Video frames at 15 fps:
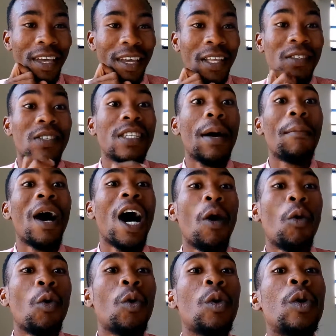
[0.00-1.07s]
And
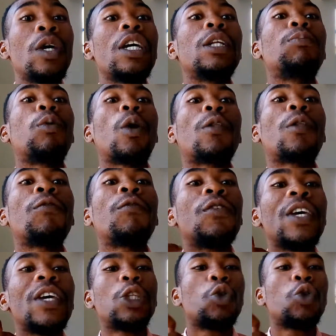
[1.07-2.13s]
somehow it brought
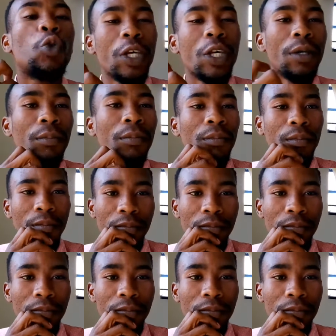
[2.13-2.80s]
fear to him.